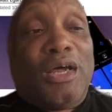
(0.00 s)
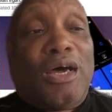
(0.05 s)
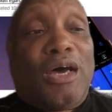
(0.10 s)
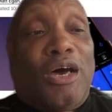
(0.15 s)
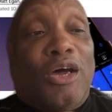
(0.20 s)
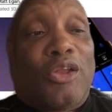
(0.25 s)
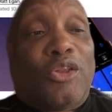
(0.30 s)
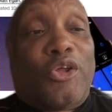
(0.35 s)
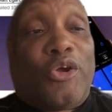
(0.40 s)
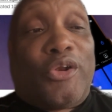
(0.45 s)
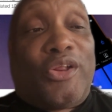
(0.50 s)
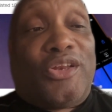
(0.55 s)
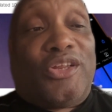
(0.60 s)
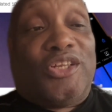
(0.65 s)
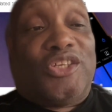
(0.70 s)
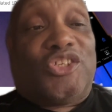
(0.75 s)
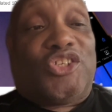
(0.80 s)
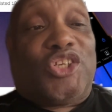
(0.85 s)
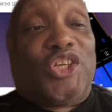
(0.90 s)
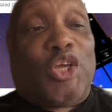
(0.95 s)
alerted
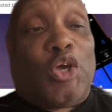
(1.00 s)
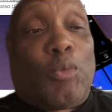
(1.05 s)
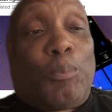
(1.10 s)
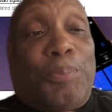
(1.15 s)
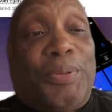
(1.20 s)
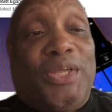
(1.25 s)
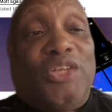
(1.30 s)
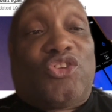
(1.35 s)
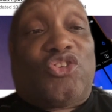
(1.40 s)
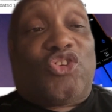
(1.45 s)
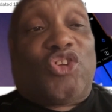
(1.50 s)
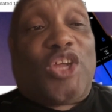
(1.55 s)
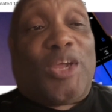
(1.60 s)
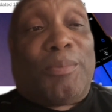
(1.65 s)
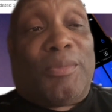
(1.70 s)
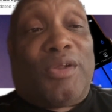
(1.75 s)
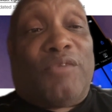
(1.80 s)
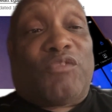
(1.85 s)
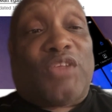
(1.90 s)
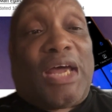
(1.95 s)
the GOP
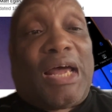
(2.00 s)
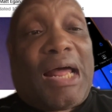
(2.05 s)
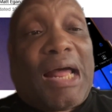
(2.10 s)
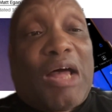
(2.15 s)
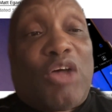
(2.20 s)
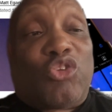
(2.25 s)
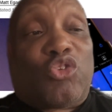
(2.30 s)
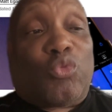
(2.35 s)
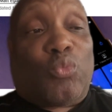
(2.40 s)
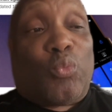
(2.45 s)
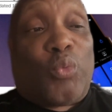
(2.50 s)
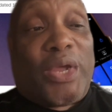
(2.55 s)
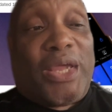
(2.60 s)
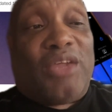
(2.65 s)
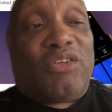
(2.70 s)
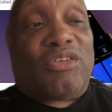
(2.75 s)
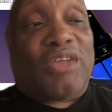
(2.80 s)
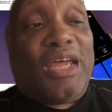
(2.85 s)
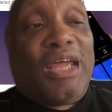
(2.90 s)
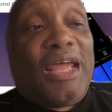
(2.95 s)
chairman of the House
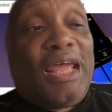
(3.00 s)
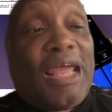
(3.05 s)
Ways